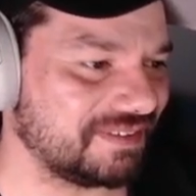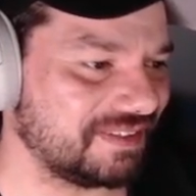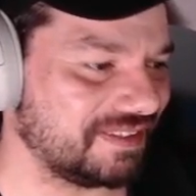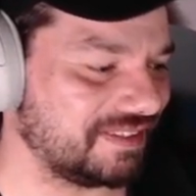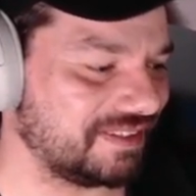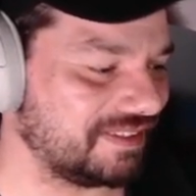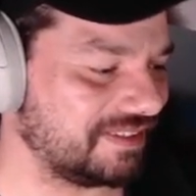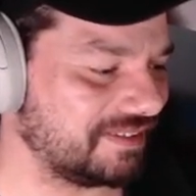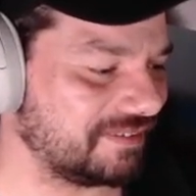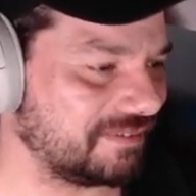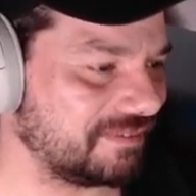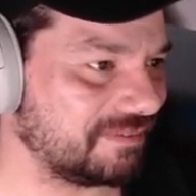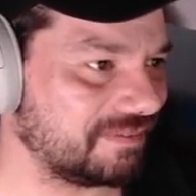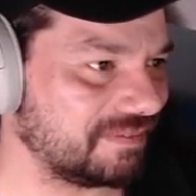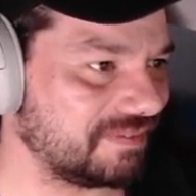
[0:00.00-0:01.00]
the
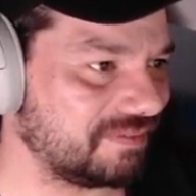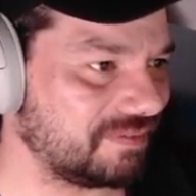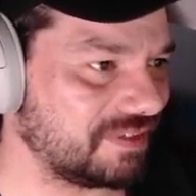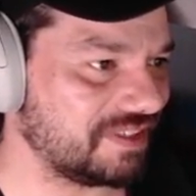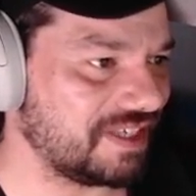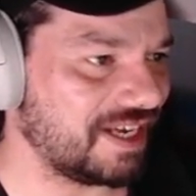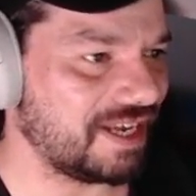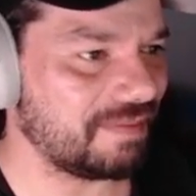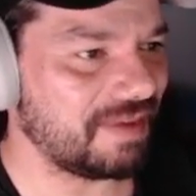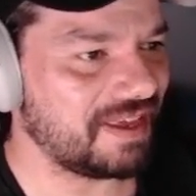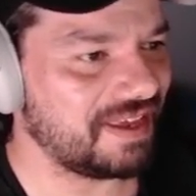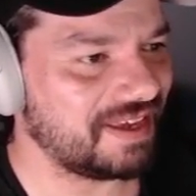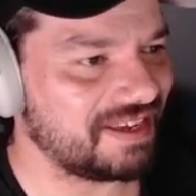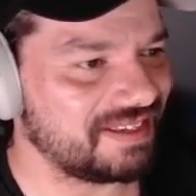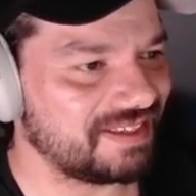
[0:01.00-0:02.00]

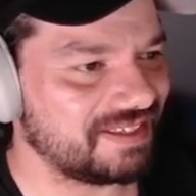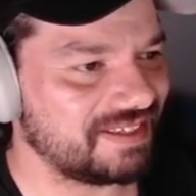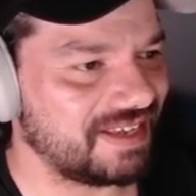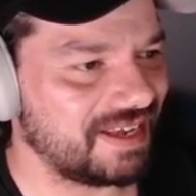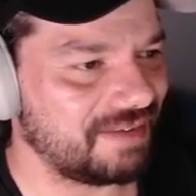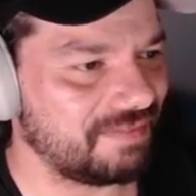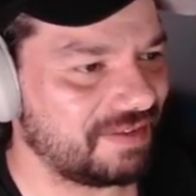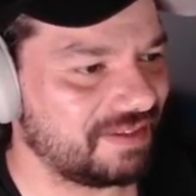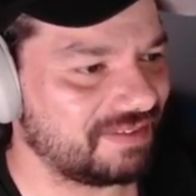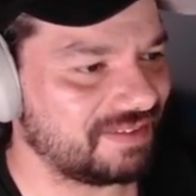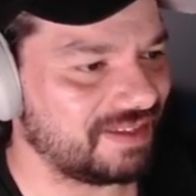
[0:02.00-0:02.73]
retiming and then having